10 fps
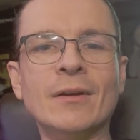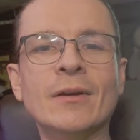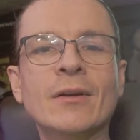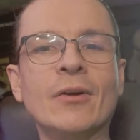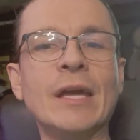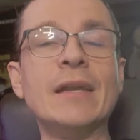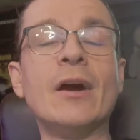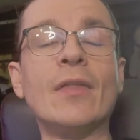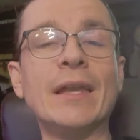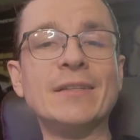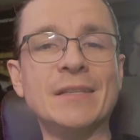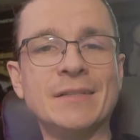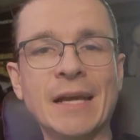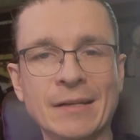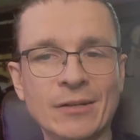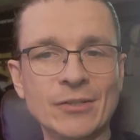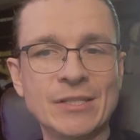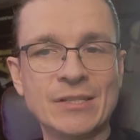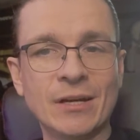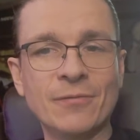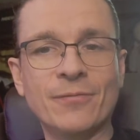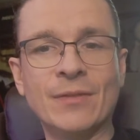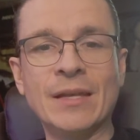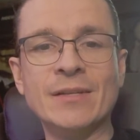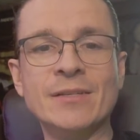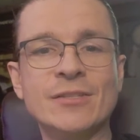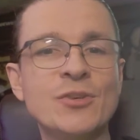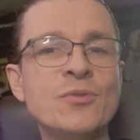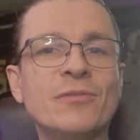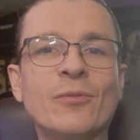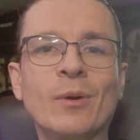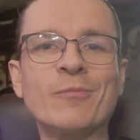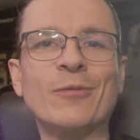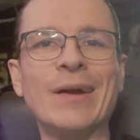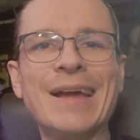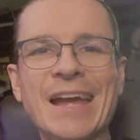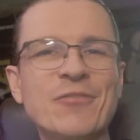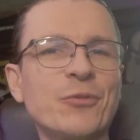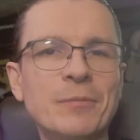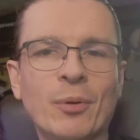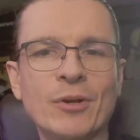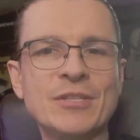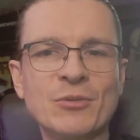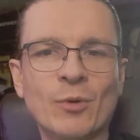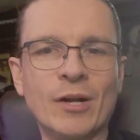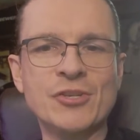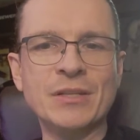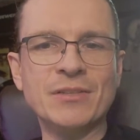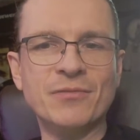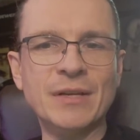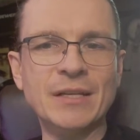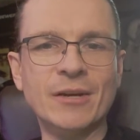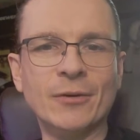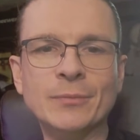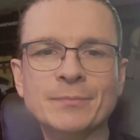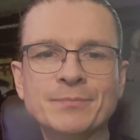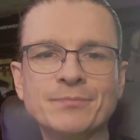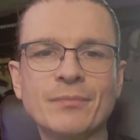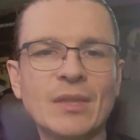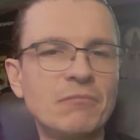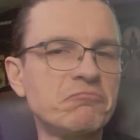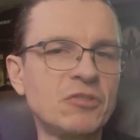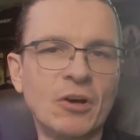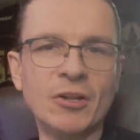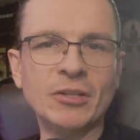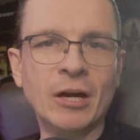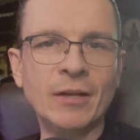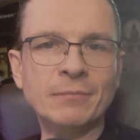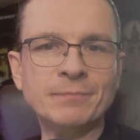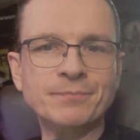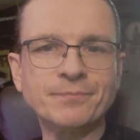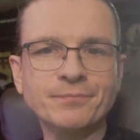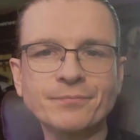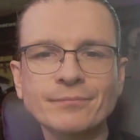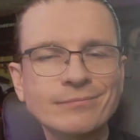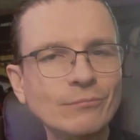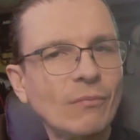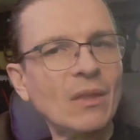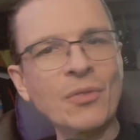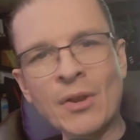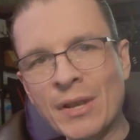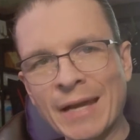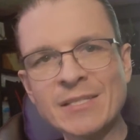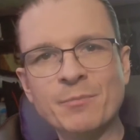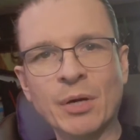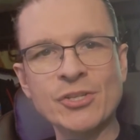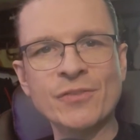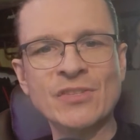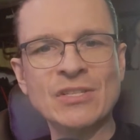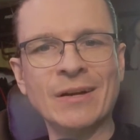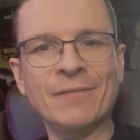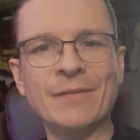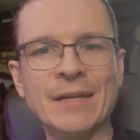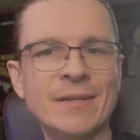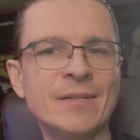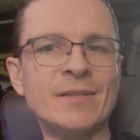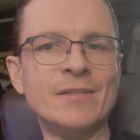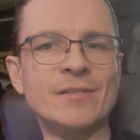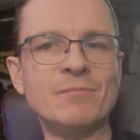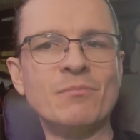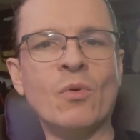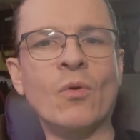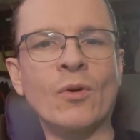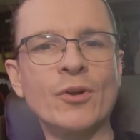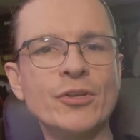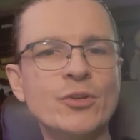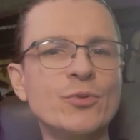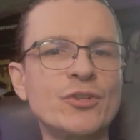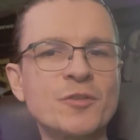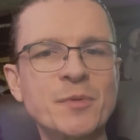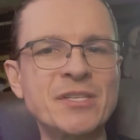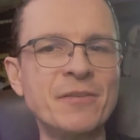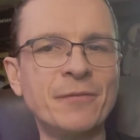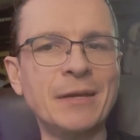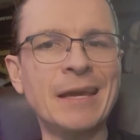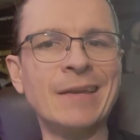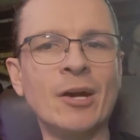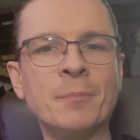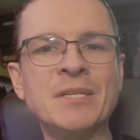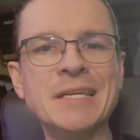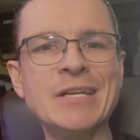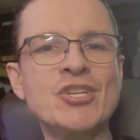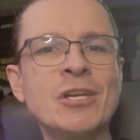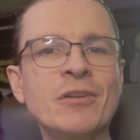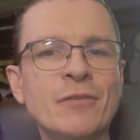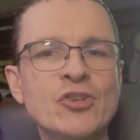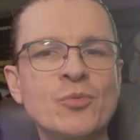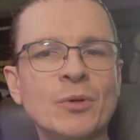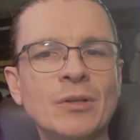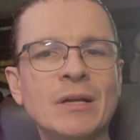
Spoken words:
Okay, now that is the technical stuff that is uniform for every person watching this video. It's all done. The next bunch of stuff is more user specific and up to each individual